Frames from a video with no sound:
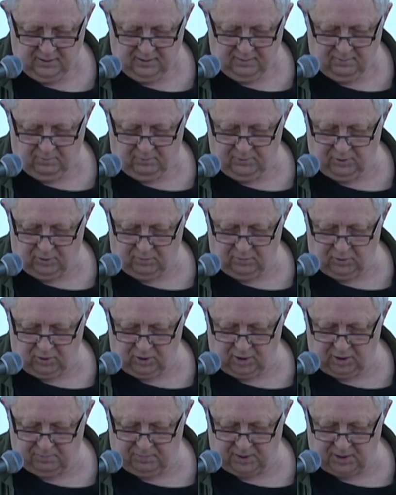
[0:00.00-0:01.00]
No
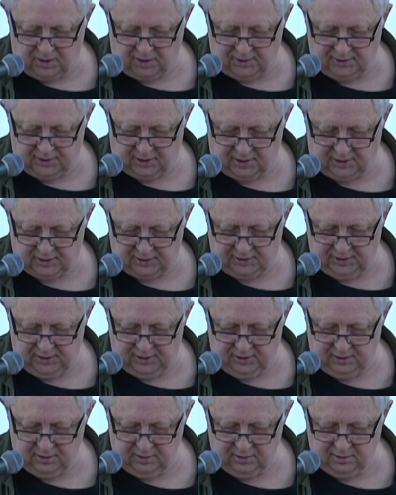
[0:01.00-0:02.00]
more pond
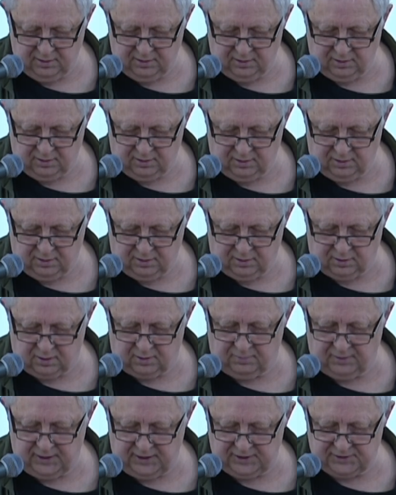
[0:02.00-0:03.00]
hockey or
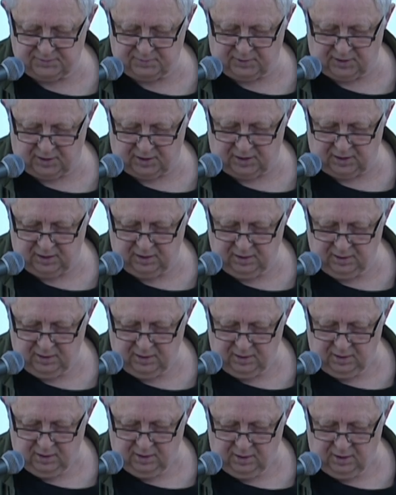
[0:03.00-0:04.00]
baseball
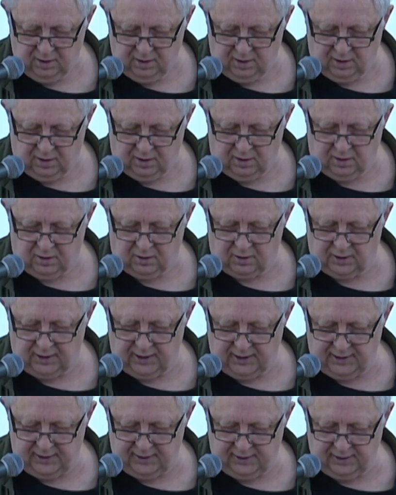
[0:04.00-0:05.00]
or
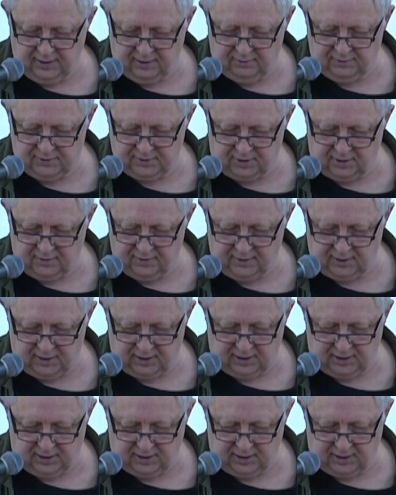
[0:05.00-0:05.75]
heading out on the